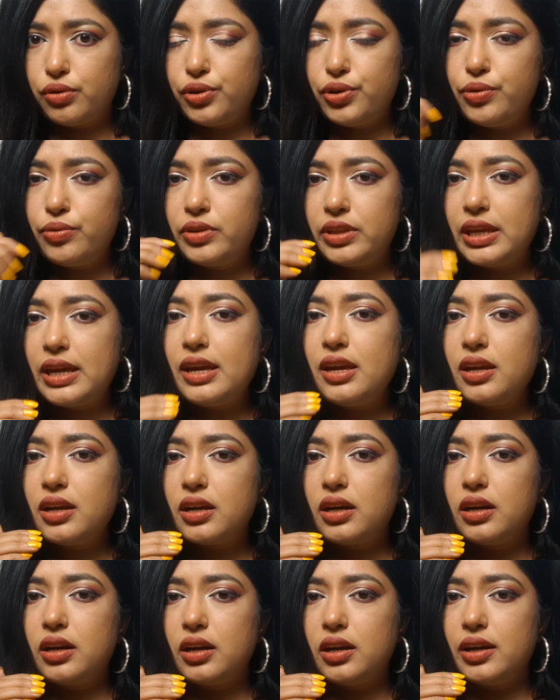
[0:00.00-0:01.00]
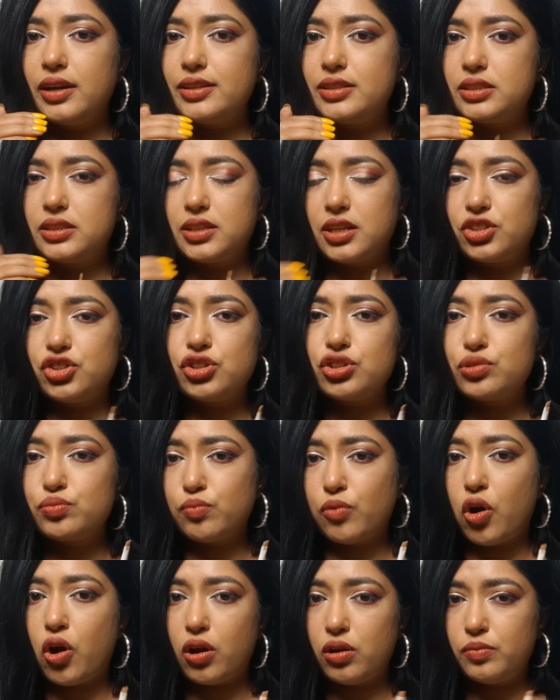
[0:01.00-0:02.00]
you think it's such a
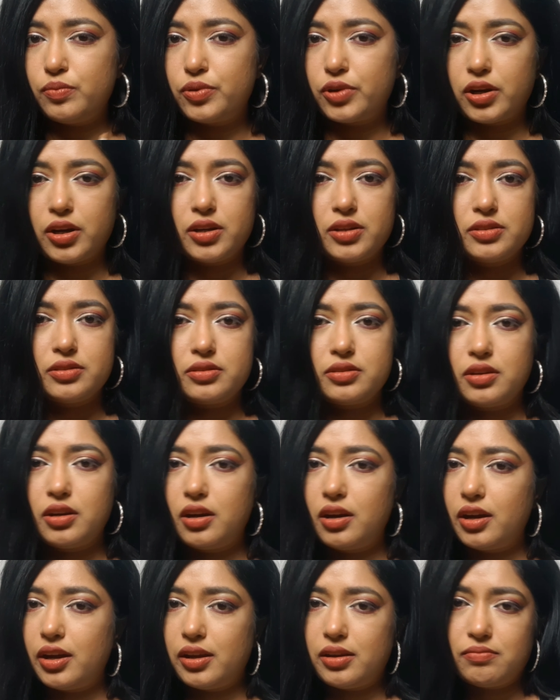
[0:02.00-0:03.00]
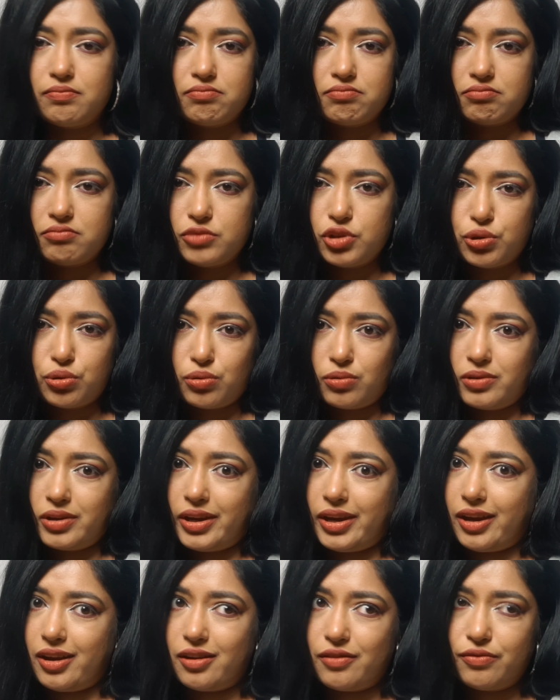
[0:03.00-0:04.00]
small brush and you don't
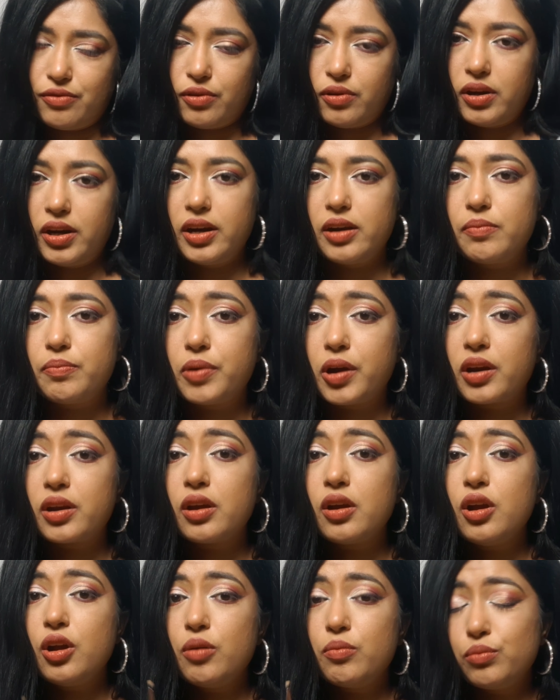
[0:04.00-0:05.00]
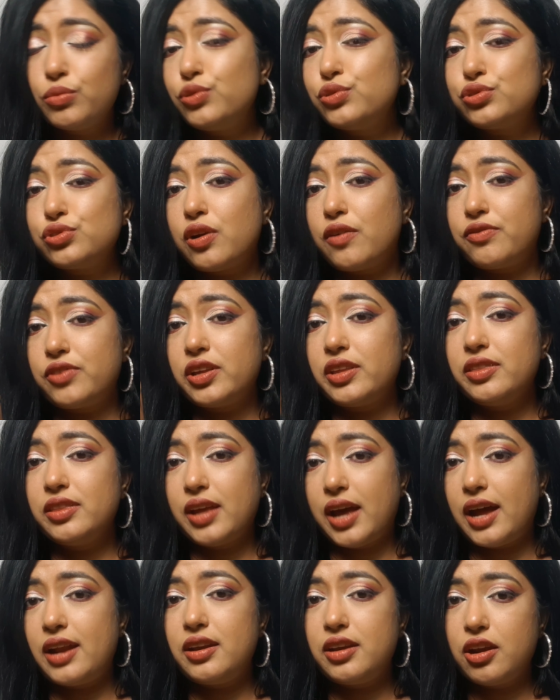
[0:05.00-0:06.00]
care for it, but most often
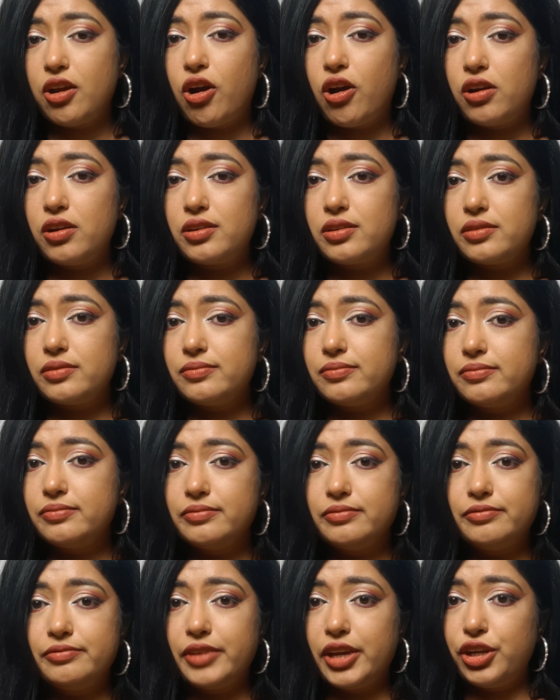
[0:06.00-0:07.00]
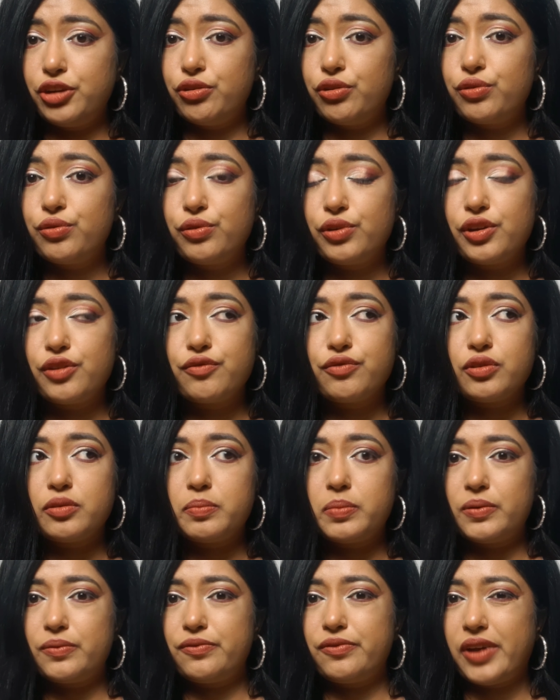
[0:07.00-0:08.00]
than not, when you're going for
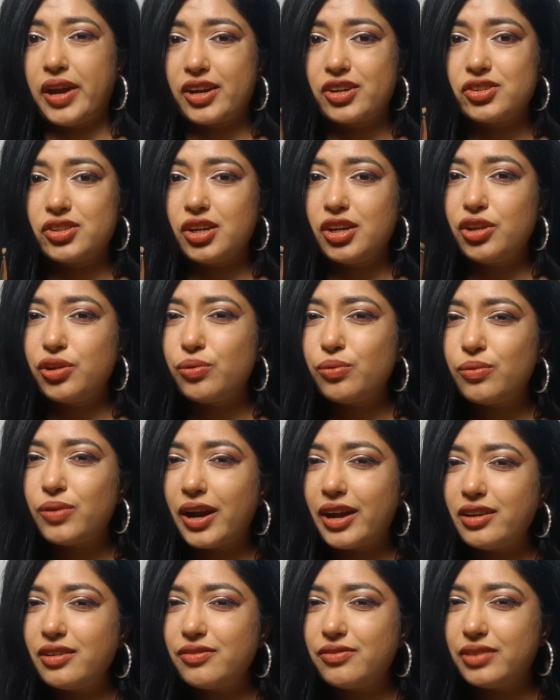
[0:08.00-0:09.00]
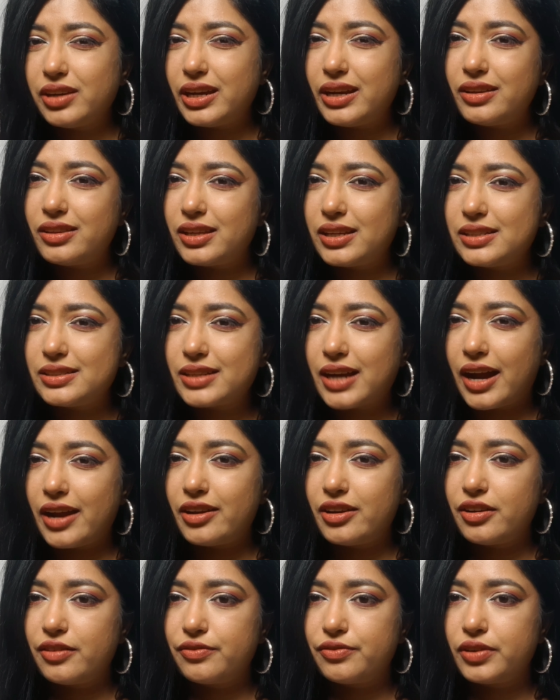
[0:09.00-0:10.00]
perfection, you kind of need these kind
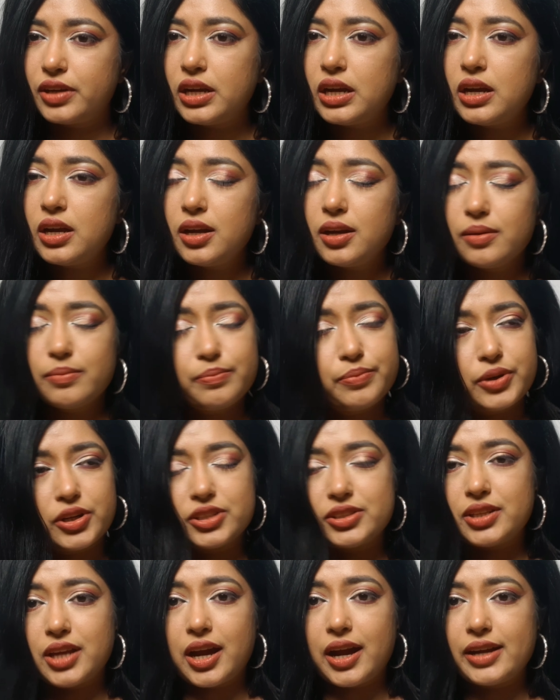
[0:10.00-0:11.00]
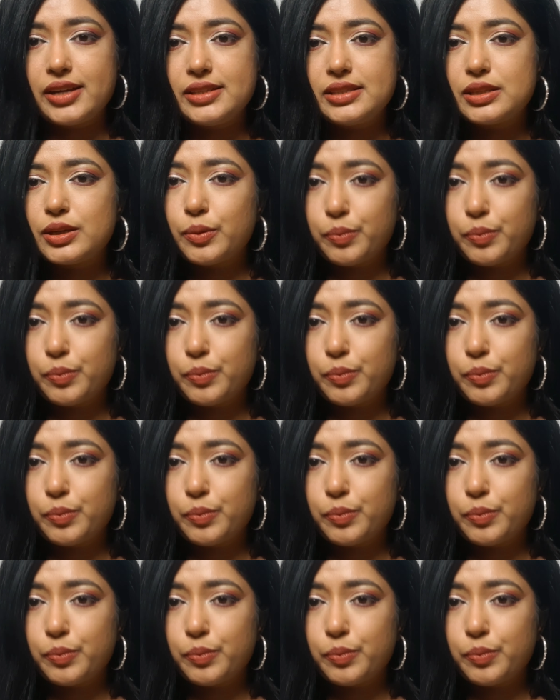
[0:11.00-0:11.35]
of precise